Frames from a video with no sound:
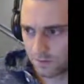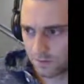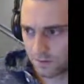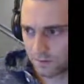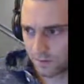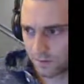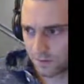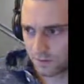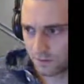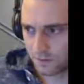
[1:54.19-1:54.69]

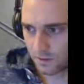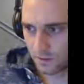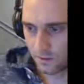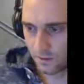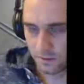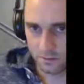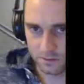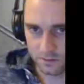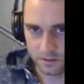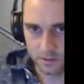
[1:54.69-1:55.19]
especially at
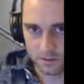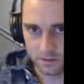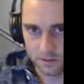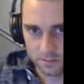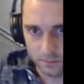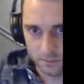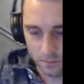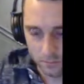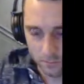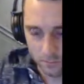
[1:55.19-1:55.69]
110, is
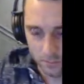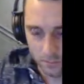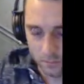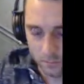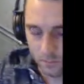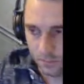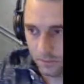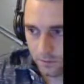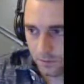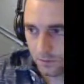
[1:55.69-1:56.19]
probably
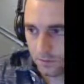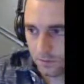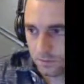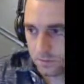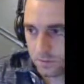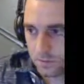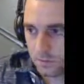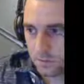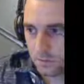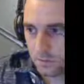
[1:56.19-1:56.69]
worth it.